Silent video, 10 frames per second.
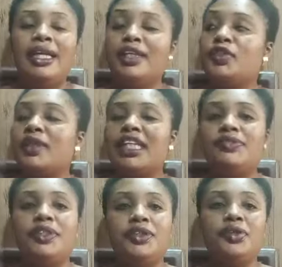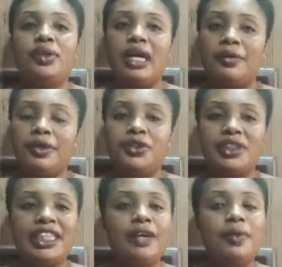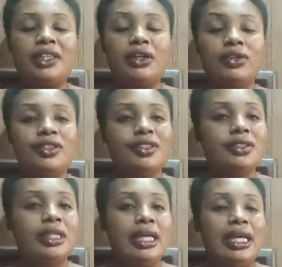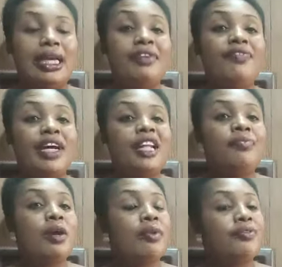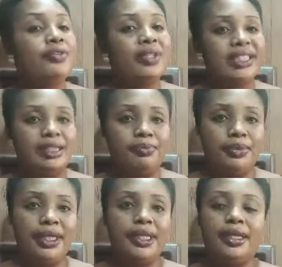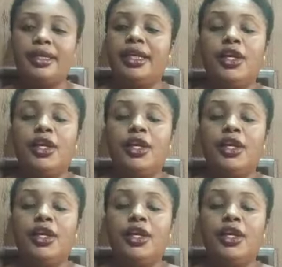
In today's video, I want to share with us a very powerful recipe